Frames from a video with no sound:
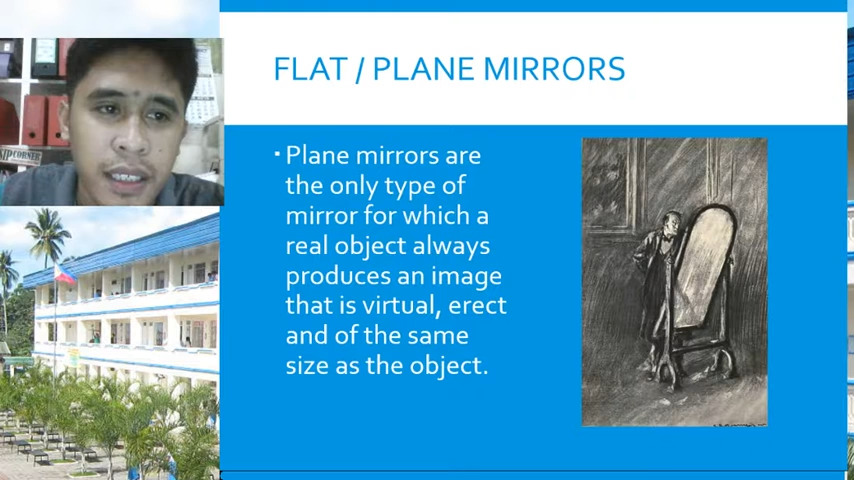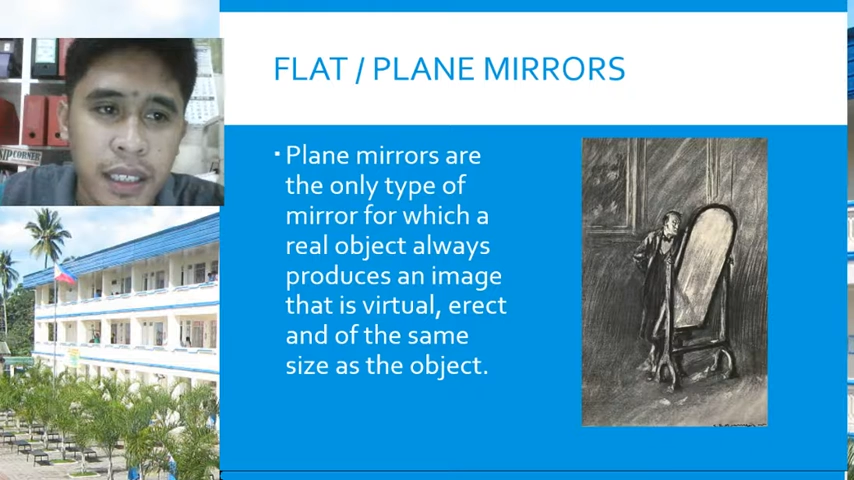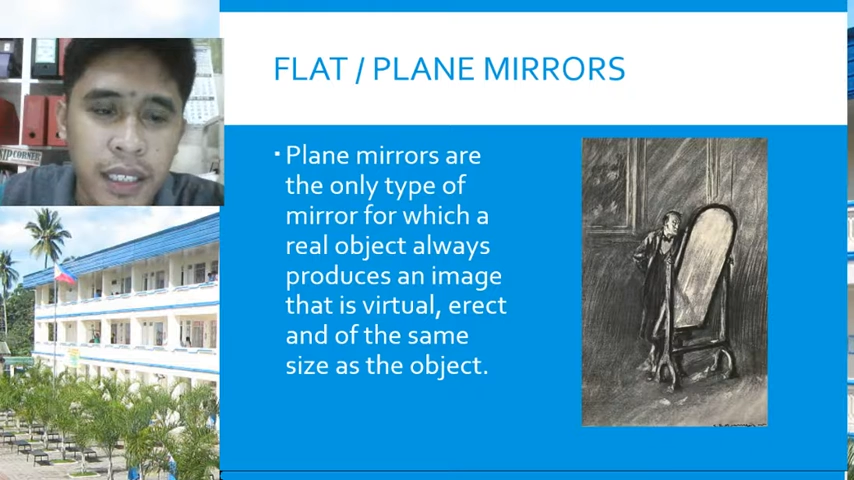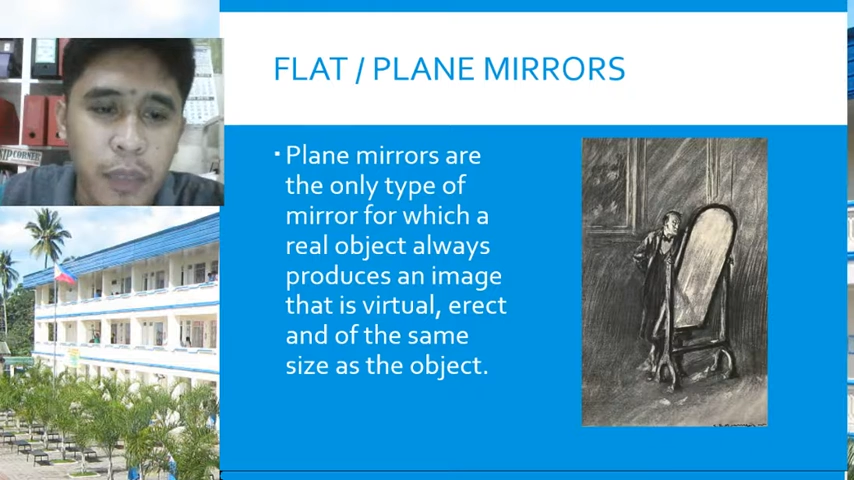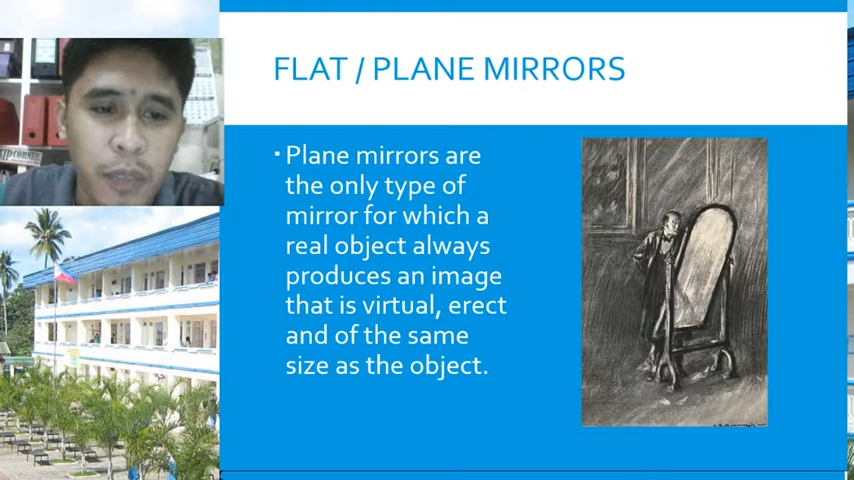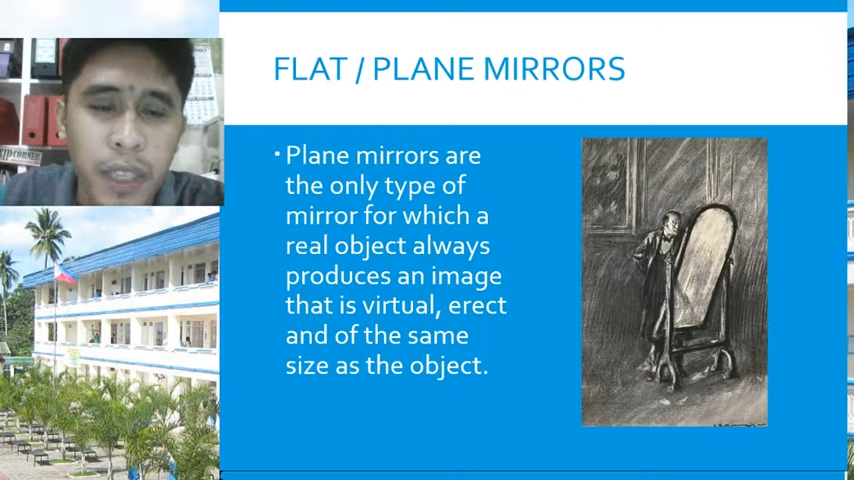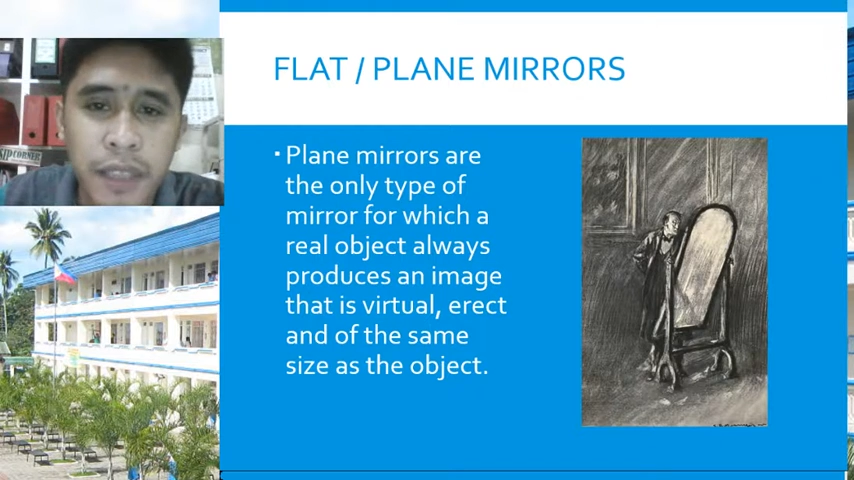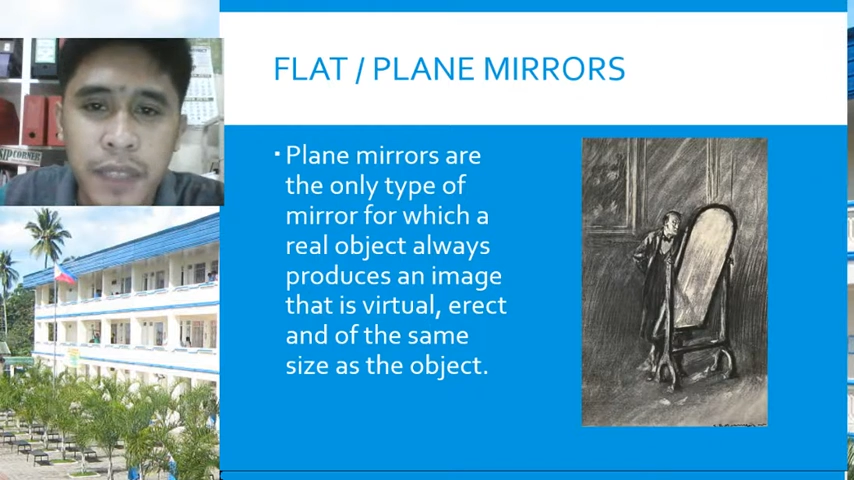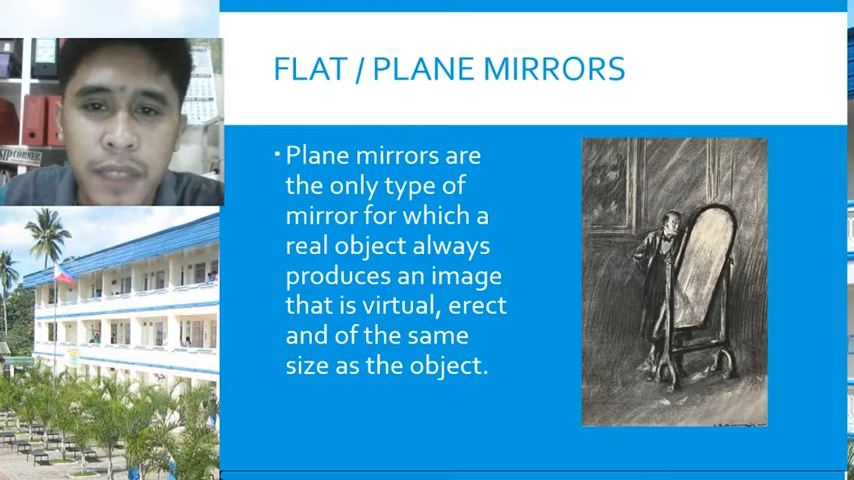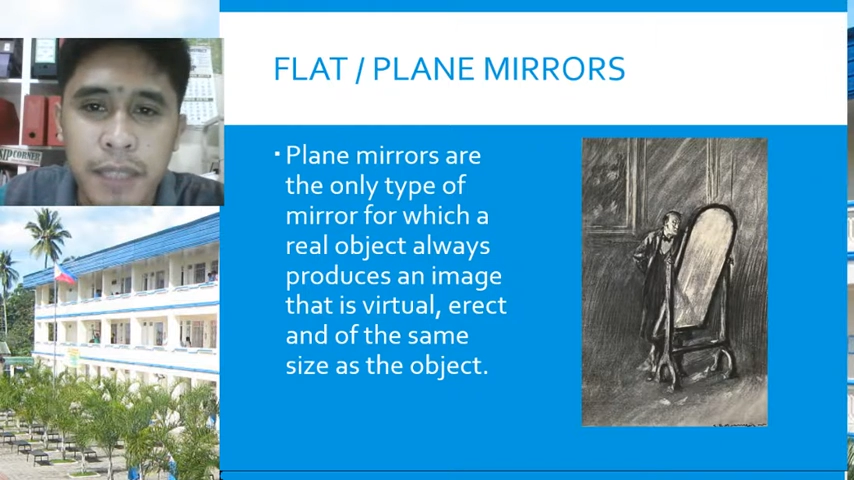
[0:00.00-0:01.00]
Okay, one
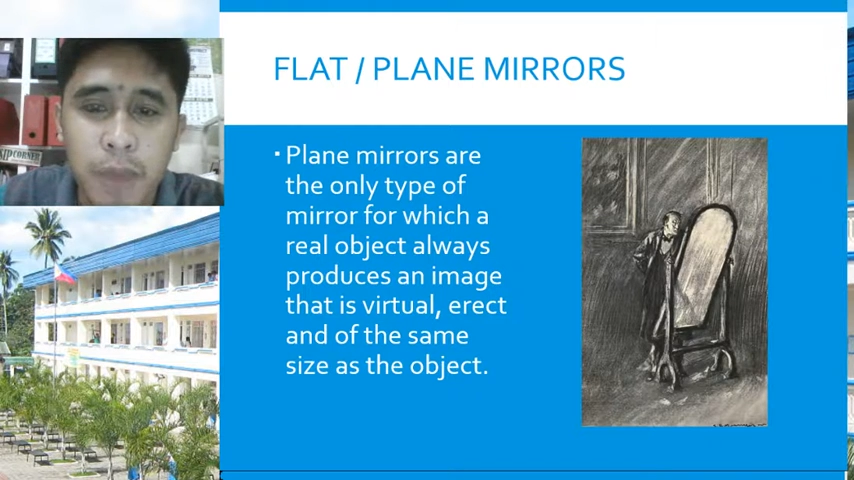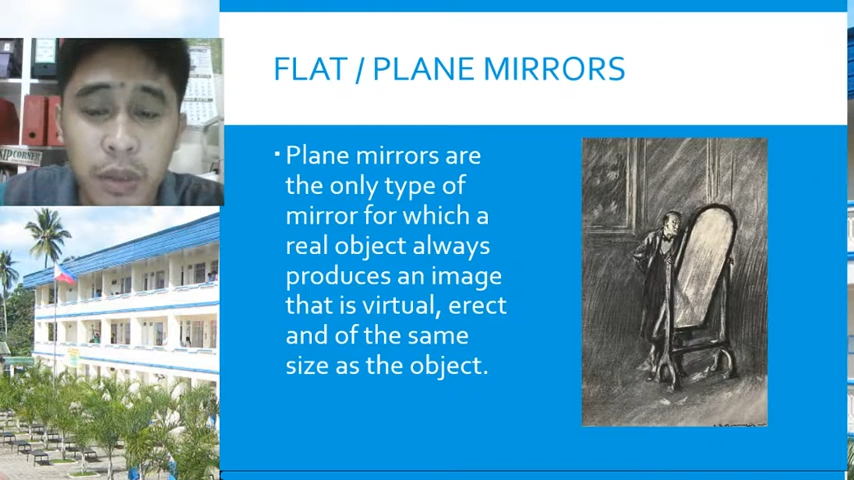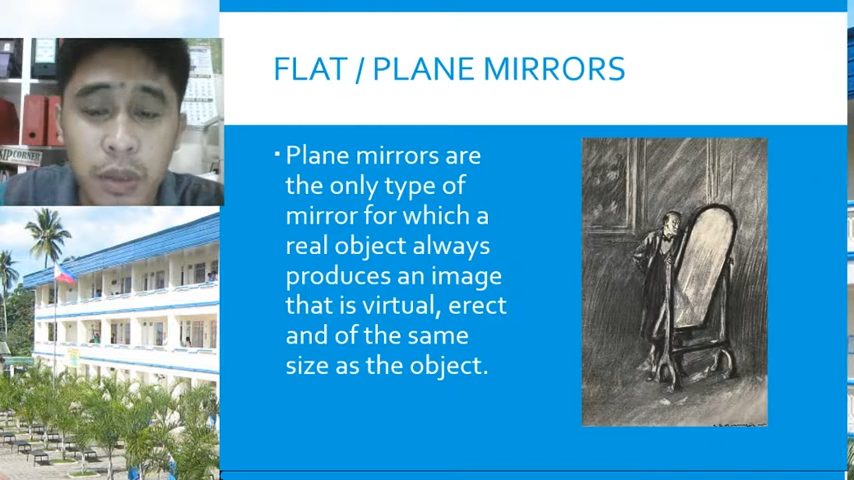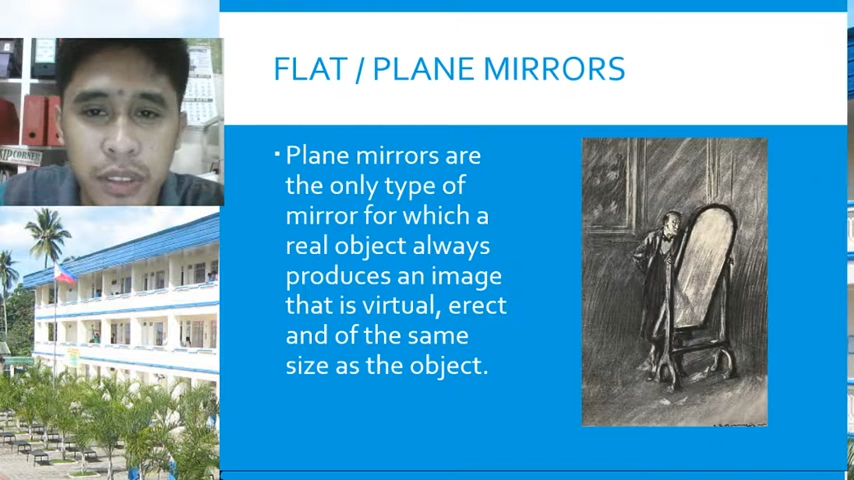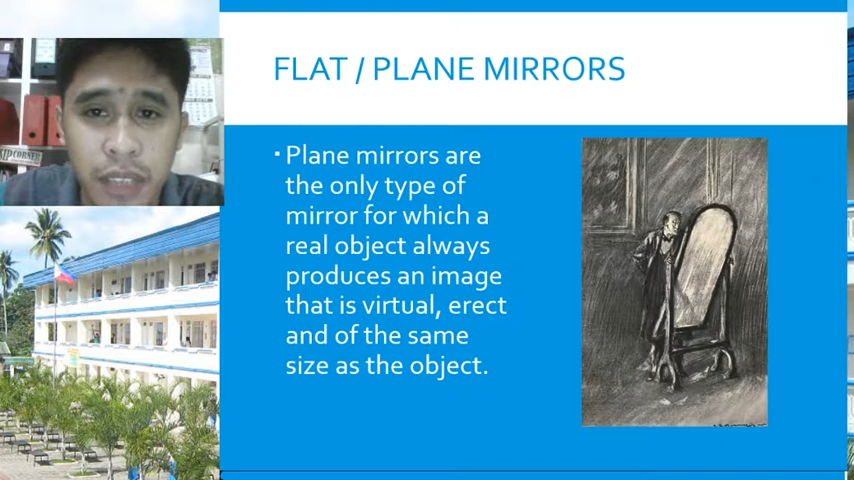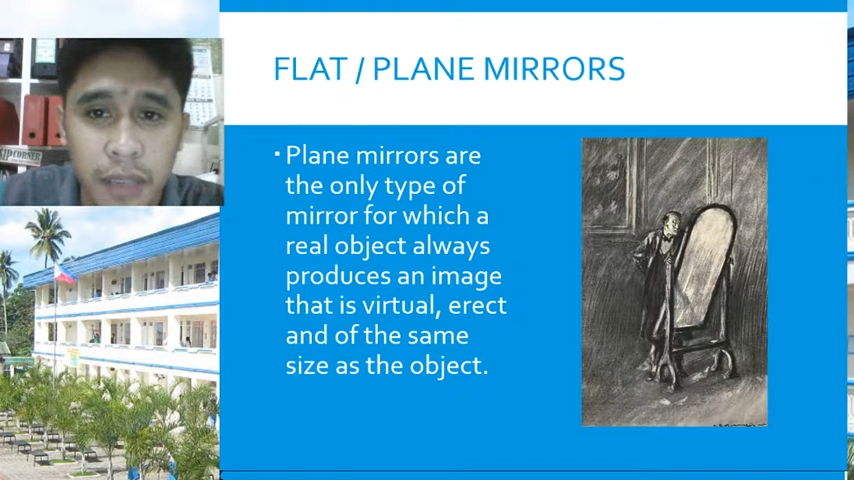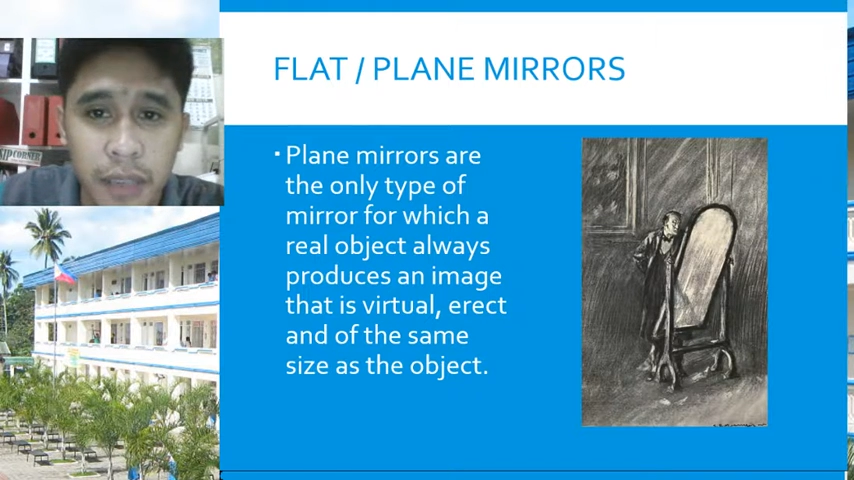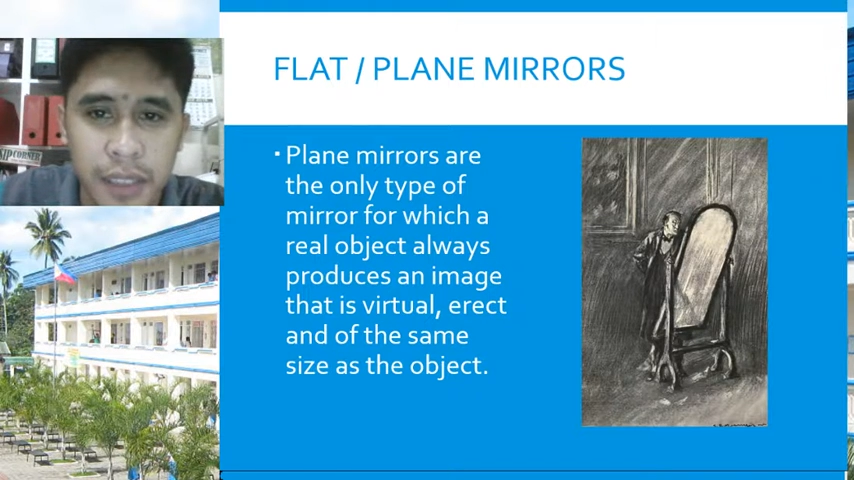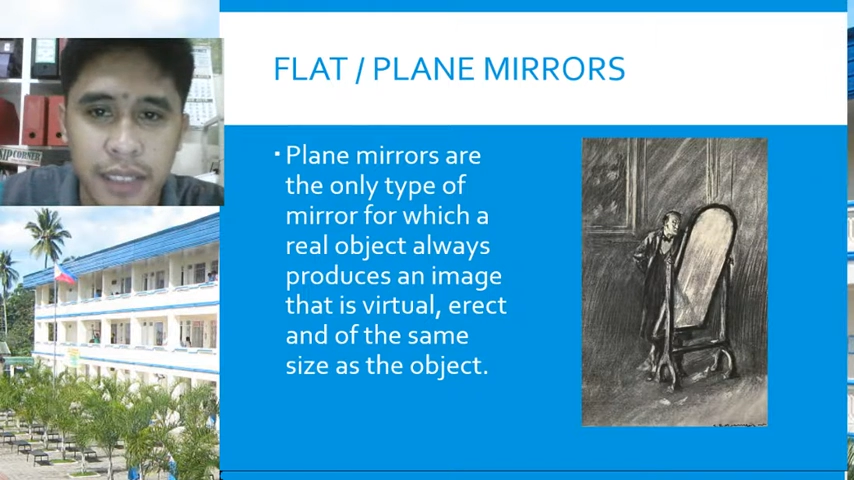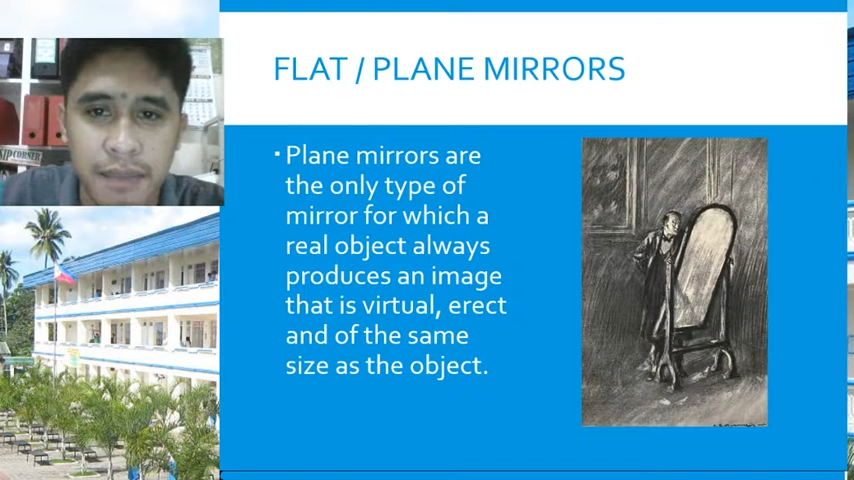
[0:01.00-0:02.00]
of the most
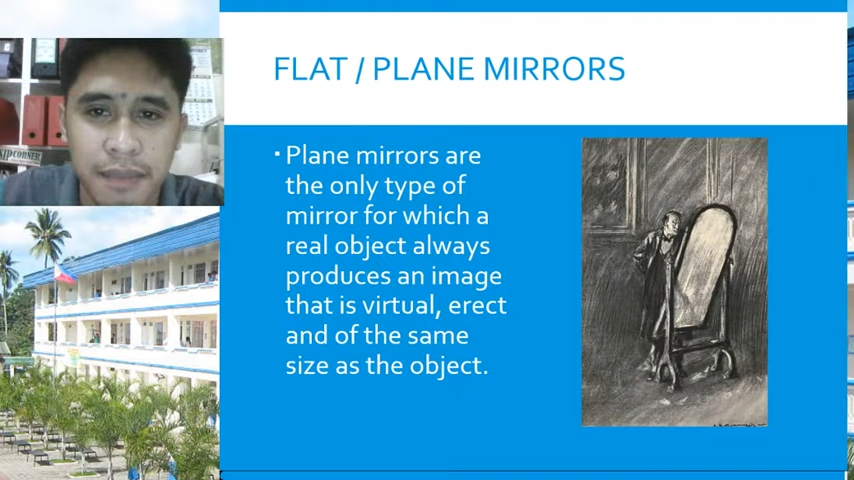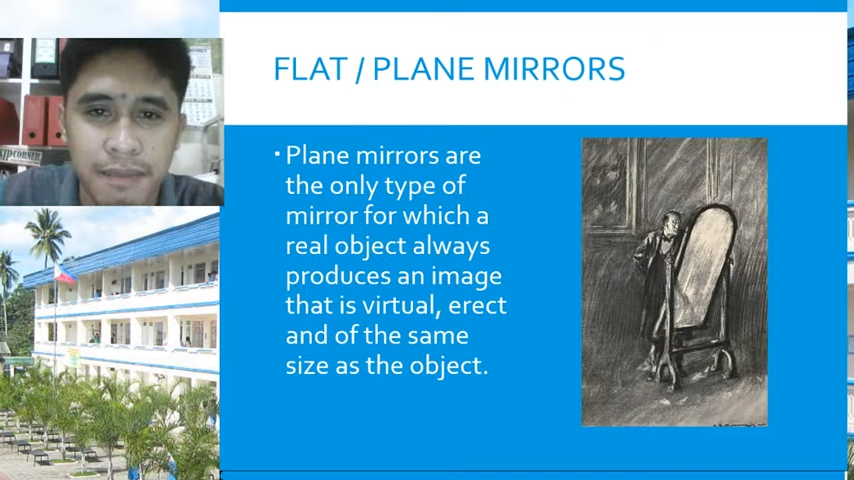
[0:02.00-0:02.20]
common